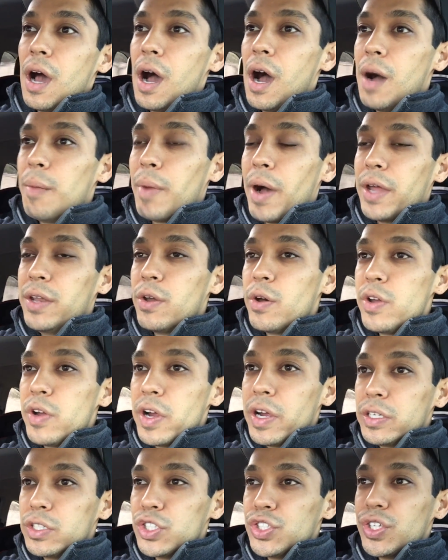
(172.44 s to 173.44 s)
um, I know
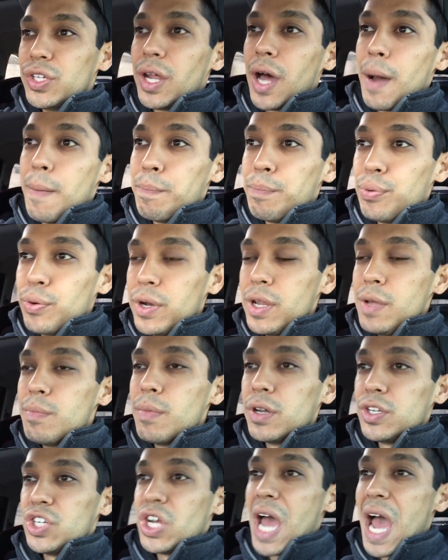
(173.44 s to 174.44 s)
you're interested. I'm pretty
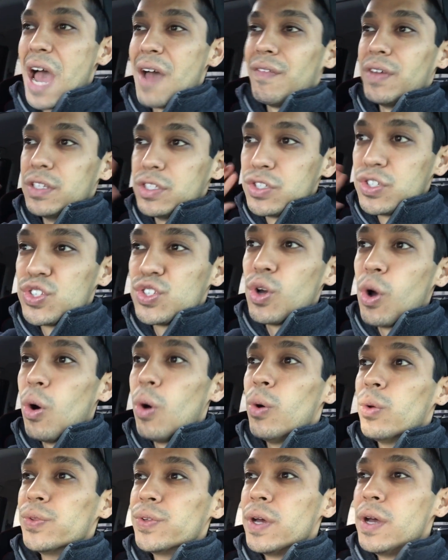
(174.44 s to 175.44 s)
much have it
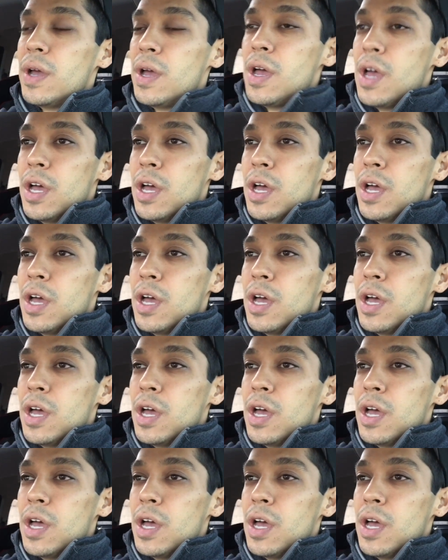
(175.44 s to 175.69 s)
sold.